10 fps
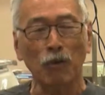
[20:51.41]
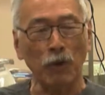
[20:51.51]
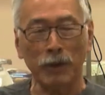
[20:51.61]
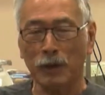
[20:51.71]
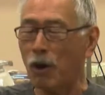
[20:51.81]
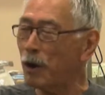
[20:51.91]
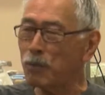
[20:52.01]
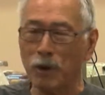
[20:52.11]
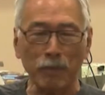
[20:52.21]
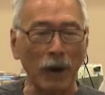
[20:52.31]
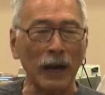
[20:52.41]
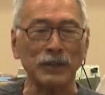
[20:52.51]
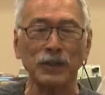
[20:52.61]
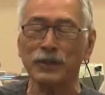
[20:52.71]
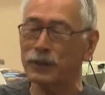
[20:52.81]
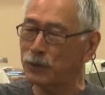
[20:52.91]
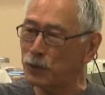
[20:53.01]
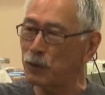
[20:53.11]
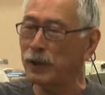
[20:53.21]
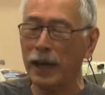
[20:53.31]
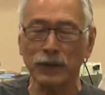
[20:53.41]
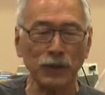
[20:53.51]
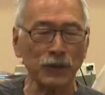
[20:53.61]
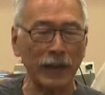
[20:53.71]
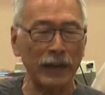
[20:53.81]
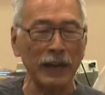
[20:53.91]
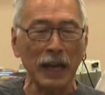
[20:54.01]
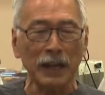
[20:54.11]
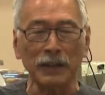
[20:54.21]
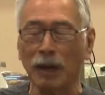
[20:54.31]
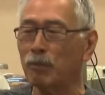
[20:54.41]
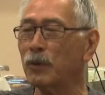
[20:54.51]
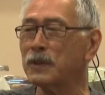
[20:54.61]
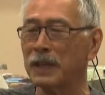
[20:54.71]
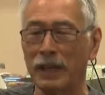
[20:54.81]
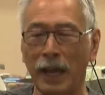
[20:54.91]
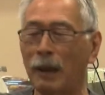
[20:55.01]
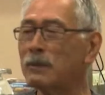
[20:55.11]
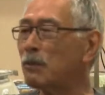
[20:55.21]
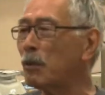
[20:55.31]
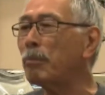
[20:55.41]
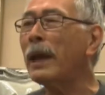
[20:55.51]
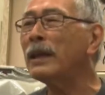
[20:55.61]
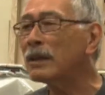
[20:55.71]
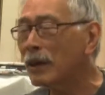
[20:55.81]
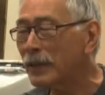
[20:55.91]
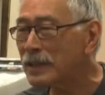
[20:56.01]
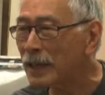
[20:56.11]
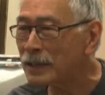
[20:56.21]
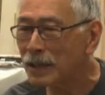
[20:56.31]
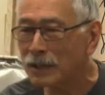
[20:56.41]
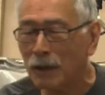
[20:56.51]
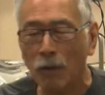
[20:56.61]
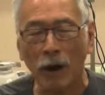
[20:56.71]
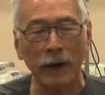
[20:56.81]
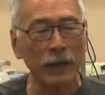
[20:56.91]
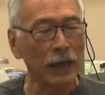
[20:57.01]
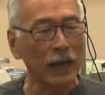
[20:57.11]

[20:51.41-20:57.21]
with cardboard boxes and suitcases and numbers and names that were painted on these things and so on.